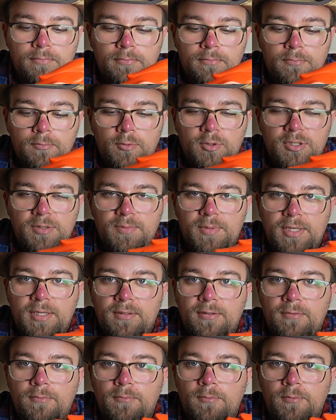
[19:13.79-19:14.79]
respect
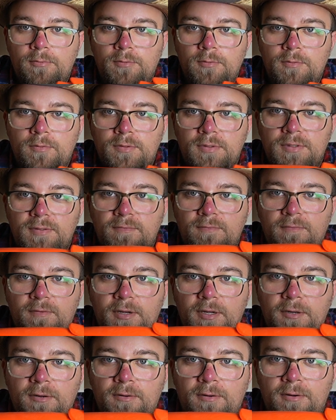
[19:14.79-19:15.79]
the rules of
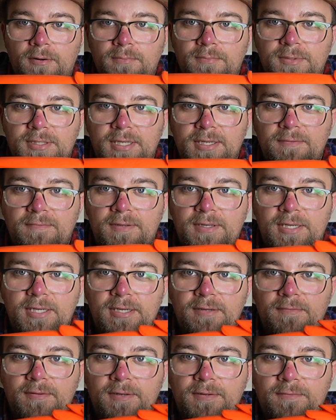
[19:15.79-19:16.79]
firearm safety,
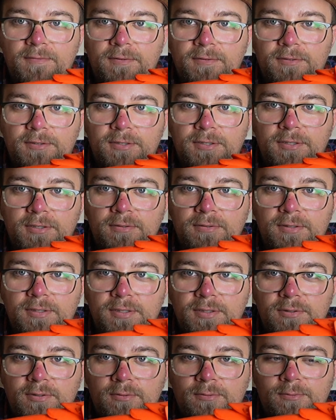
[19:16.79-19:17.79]
even if you're just
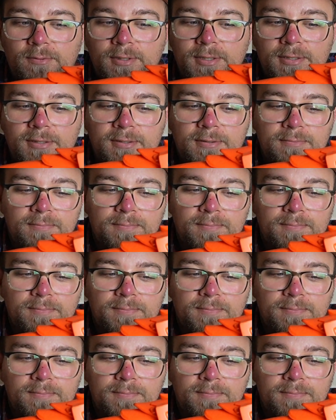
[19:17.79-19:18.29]
using toys.